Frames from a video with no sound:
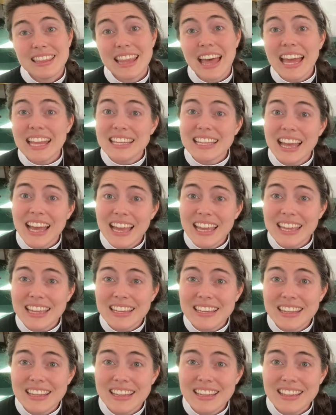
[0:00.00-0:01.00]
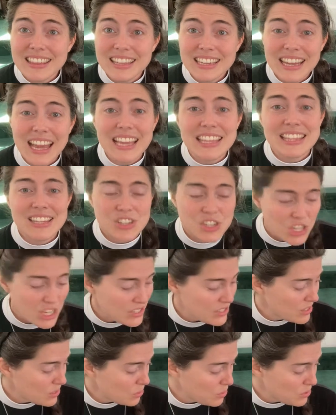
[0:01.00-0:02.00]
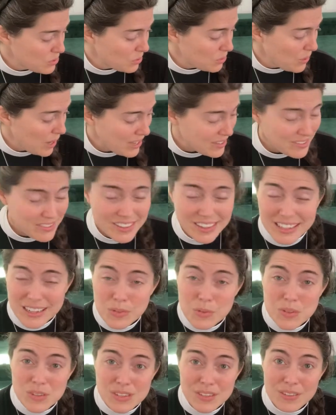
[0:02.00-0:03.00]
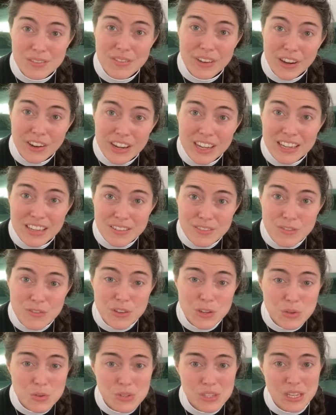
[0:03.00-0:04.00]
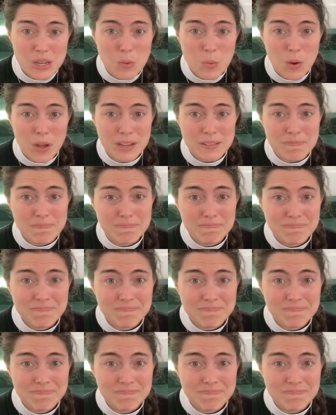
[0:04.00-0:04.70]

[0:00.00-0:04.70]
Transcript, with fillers: That night, the night that Jesus was arrested, it was a very confusing one.